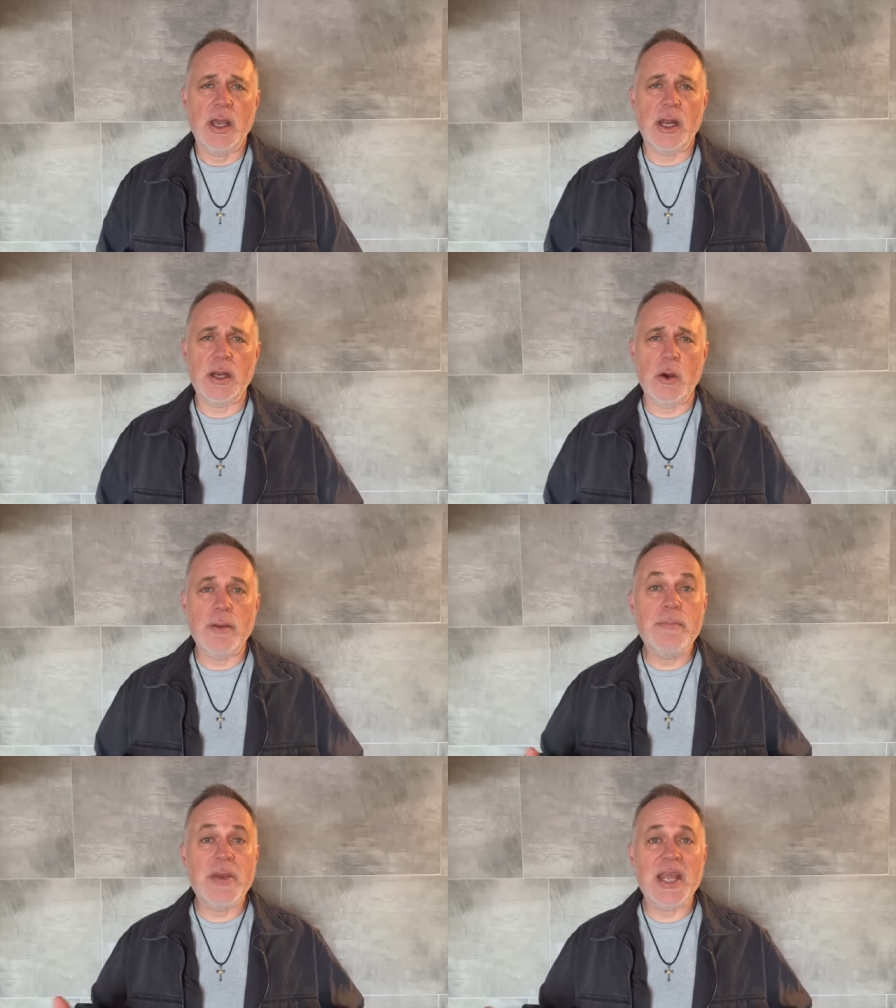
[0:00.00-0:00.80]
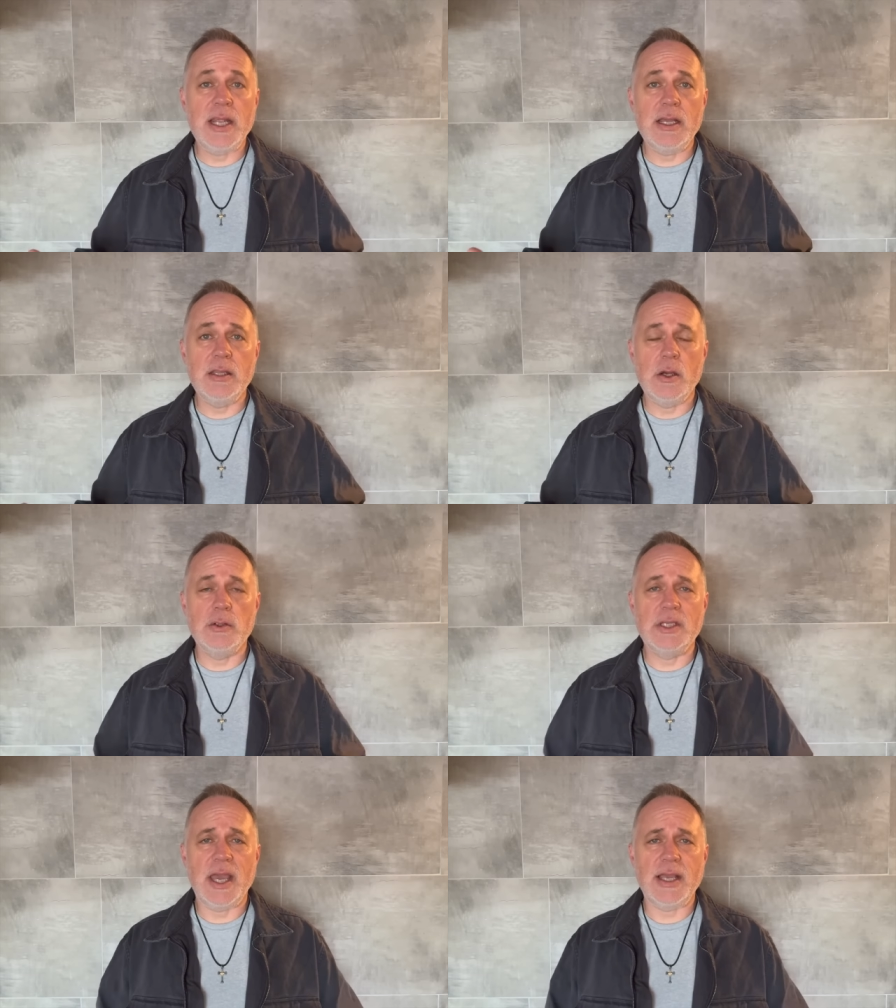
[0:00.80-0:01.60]
And I know in many of
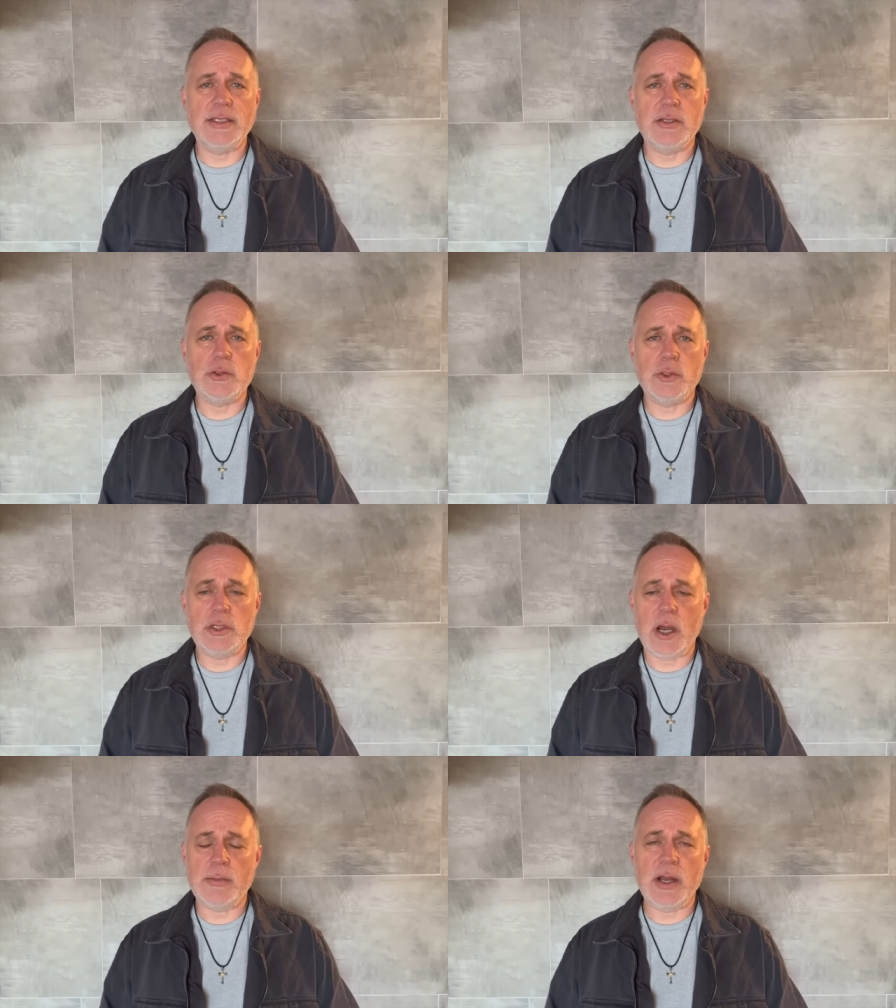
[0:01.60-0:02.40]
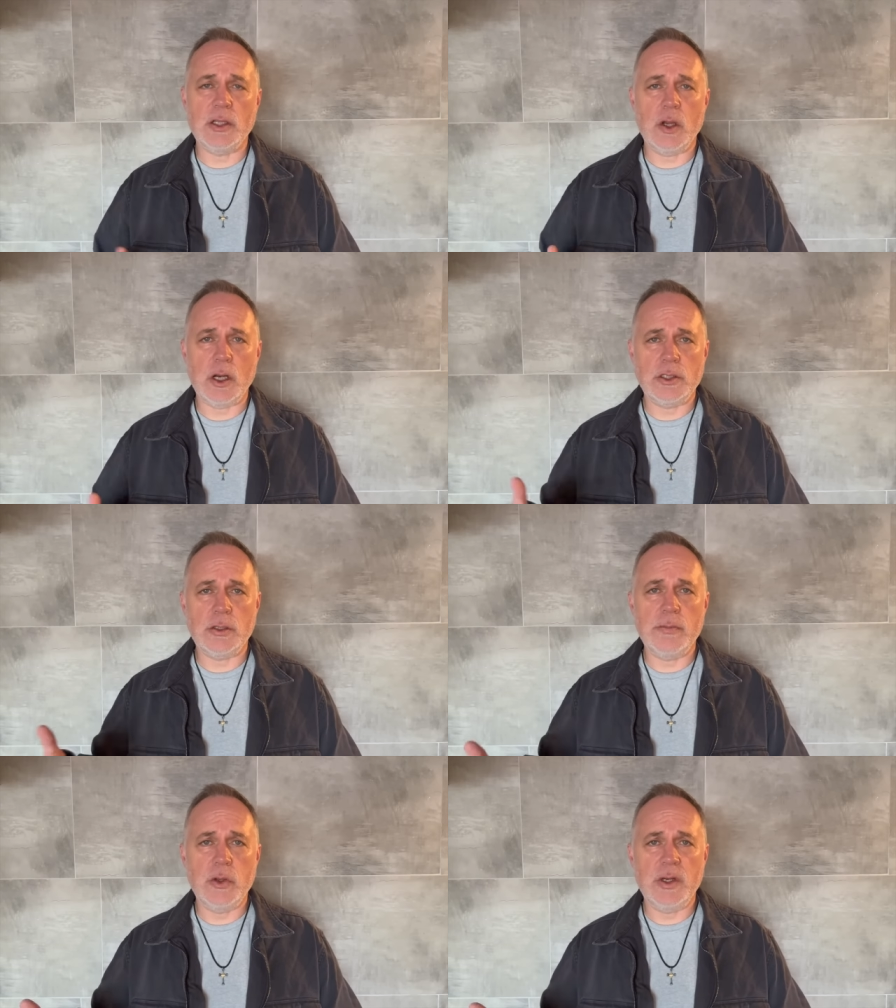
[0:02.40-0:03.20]
those cases, we're talking about
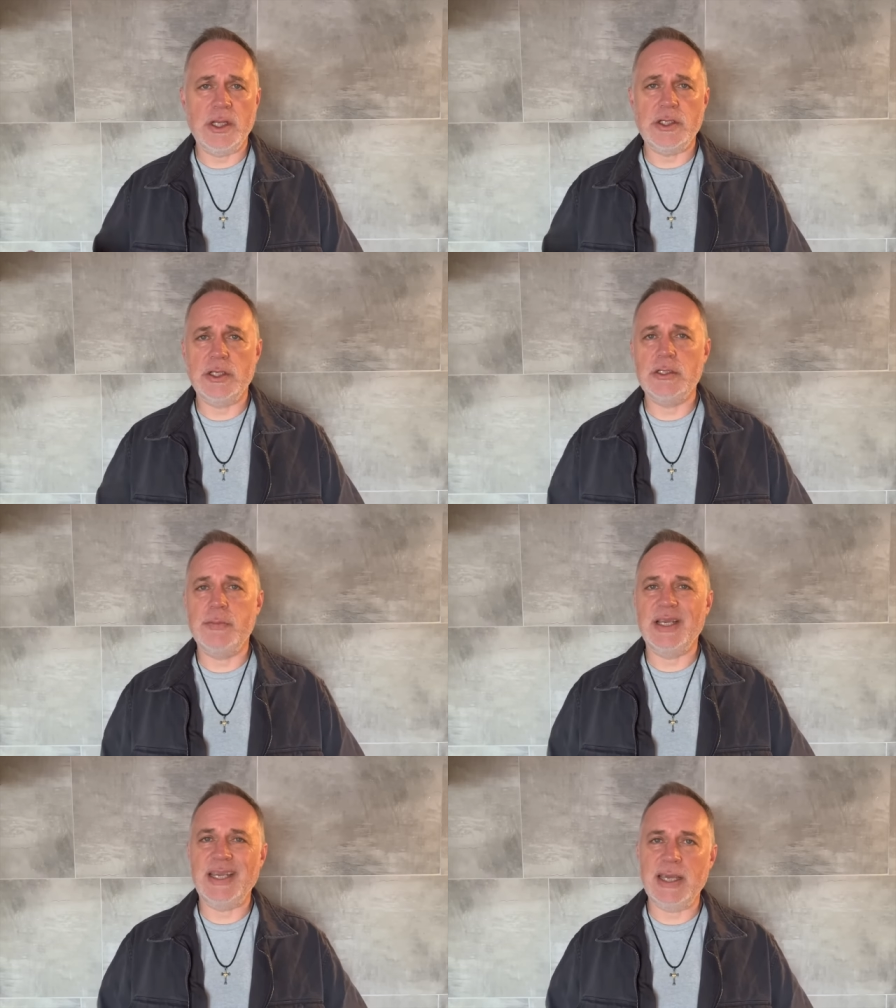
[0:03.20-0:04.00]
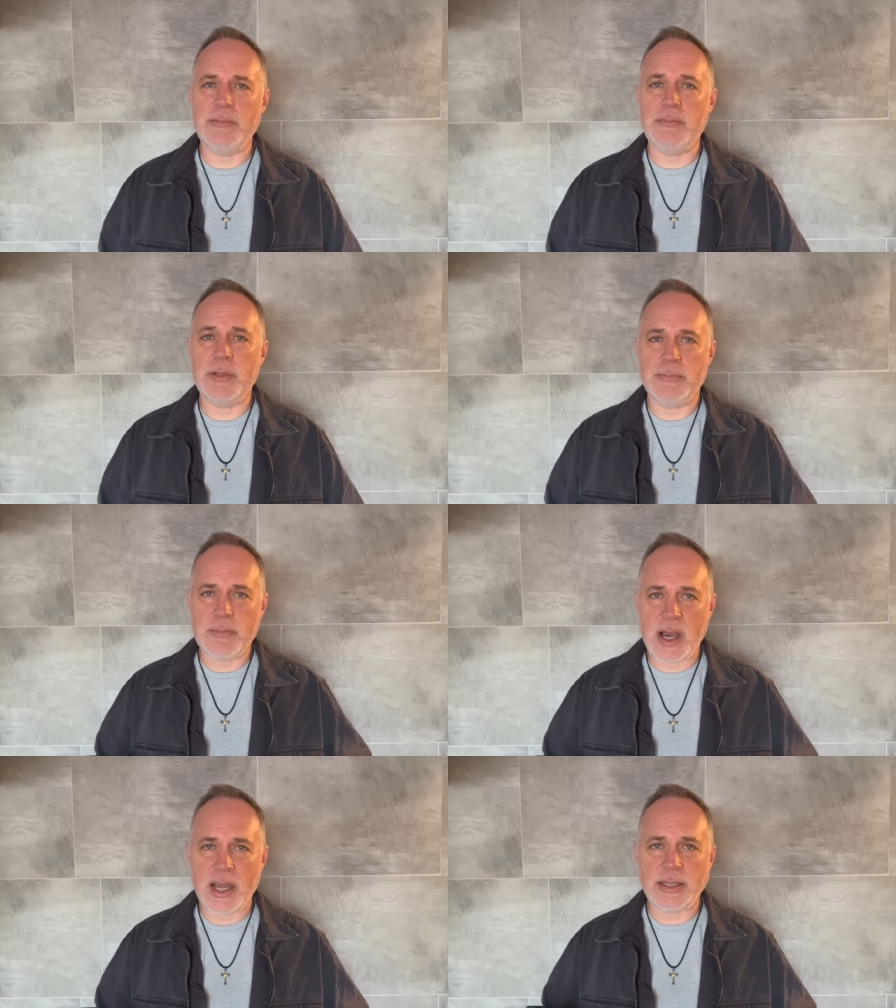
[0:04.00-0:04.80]
larger munitions, but keep in
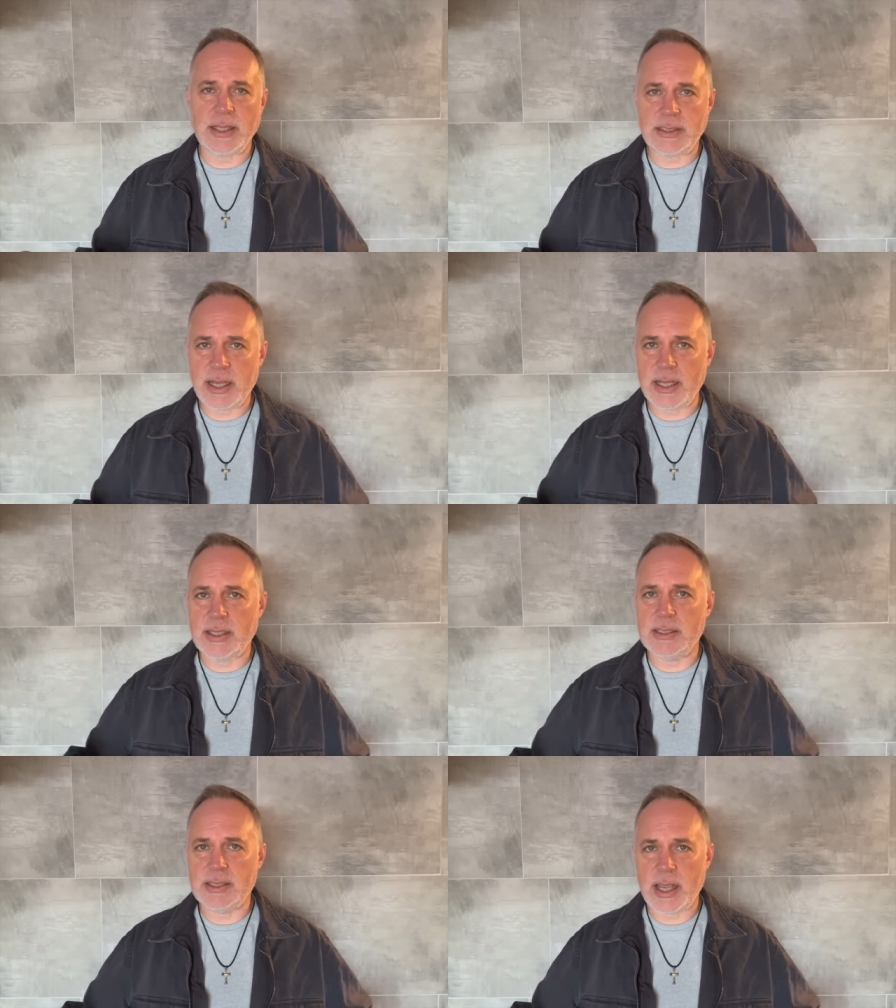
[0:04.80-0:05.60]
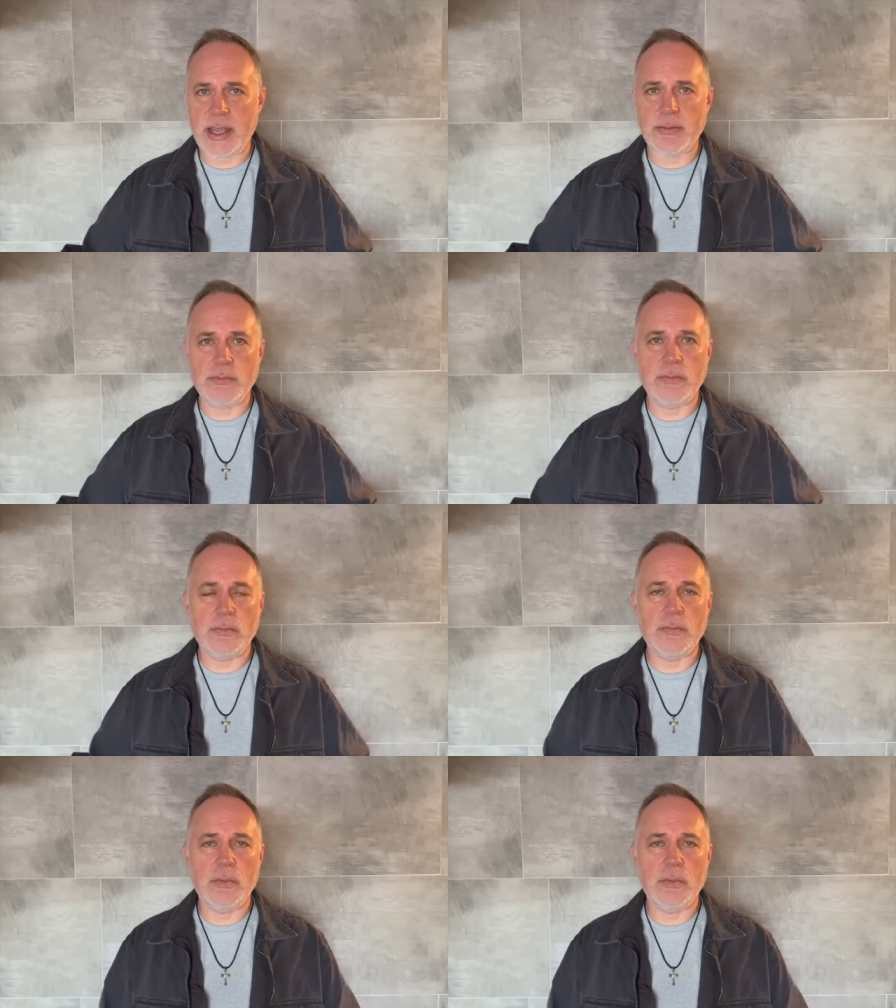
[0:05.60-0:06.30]
mind they take the same